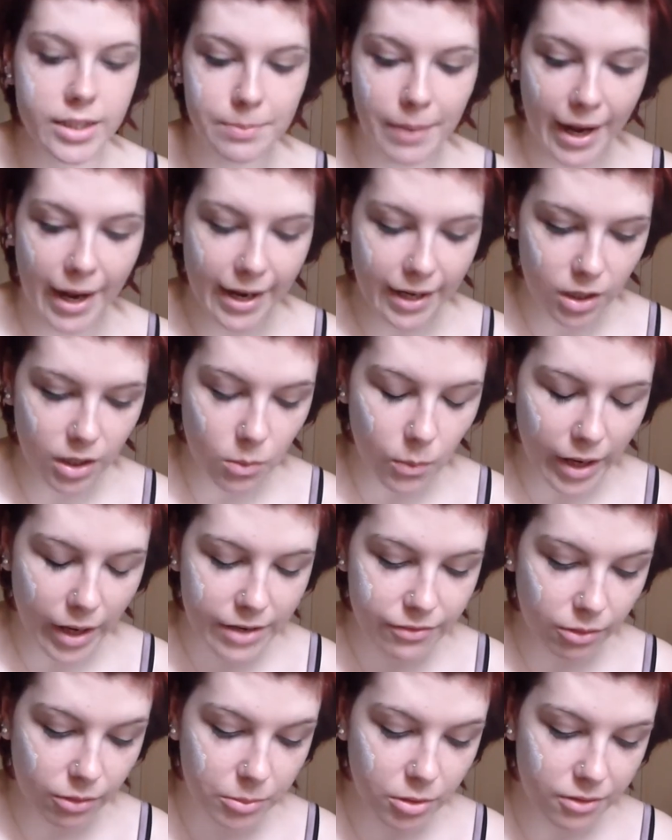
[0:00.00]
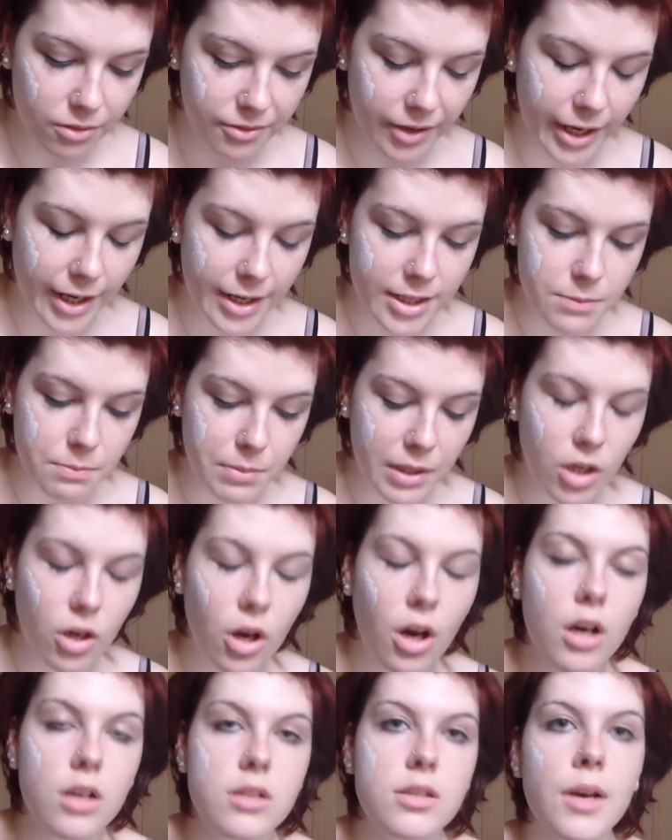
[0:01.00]
back away from your face
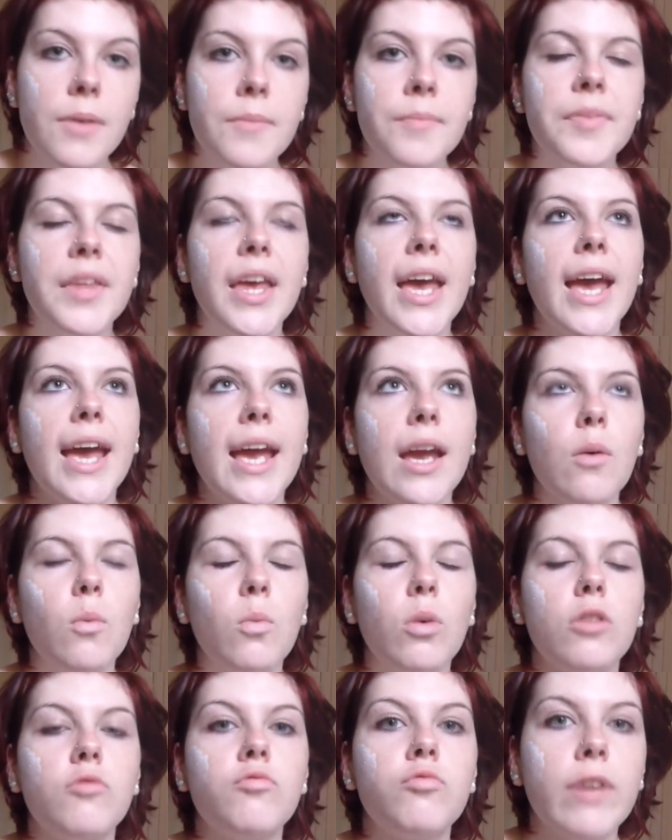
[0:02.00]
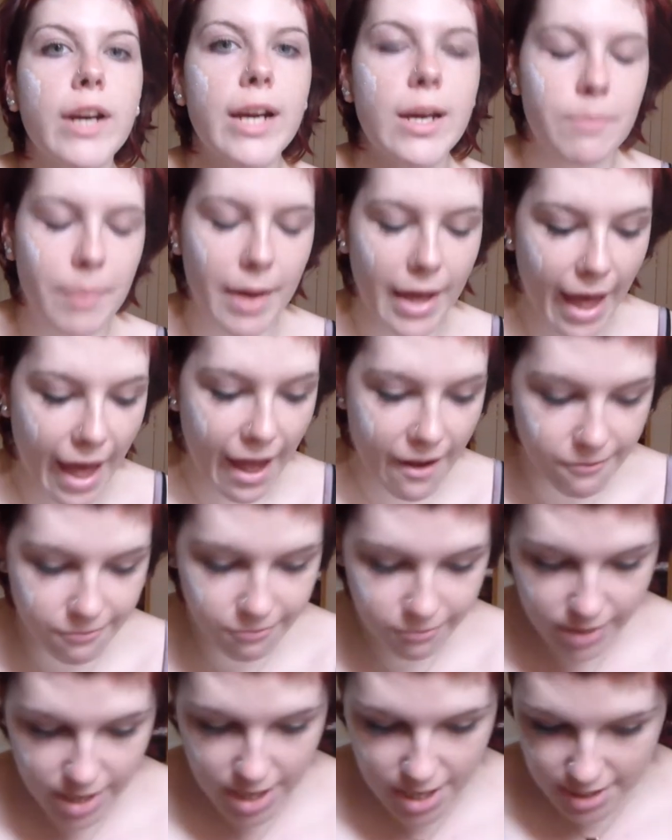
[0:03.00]
because it will rip
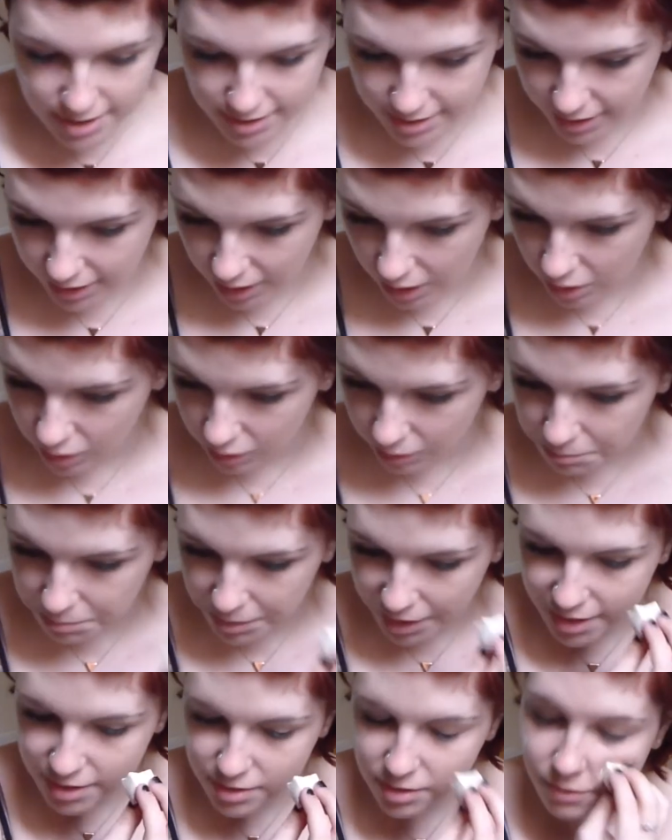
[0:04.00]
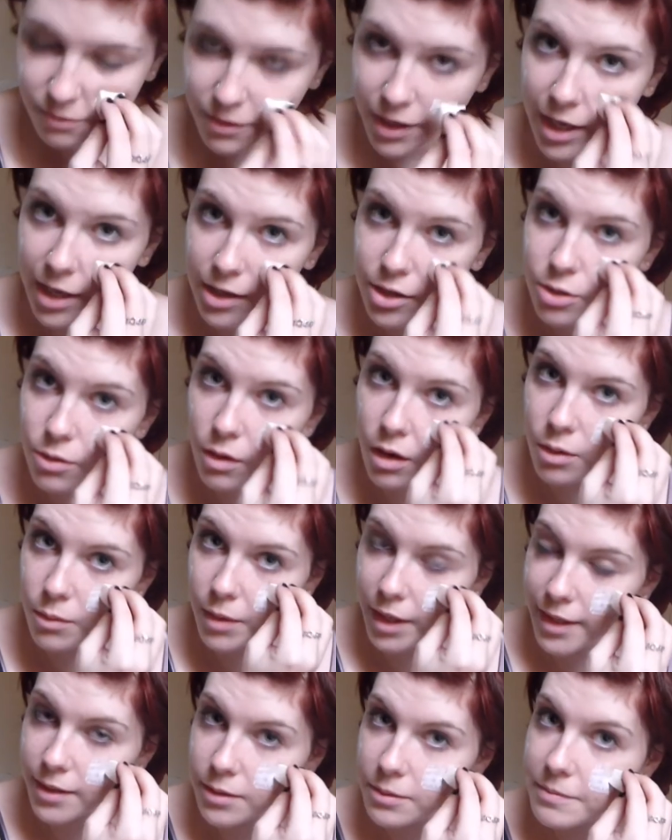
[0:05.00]
every single piece of hair you own
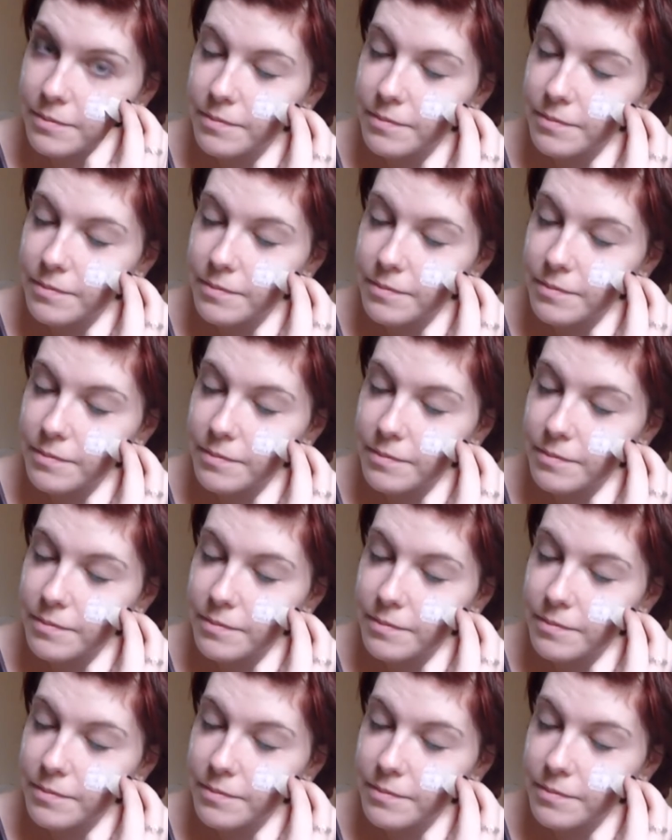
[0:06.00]
out.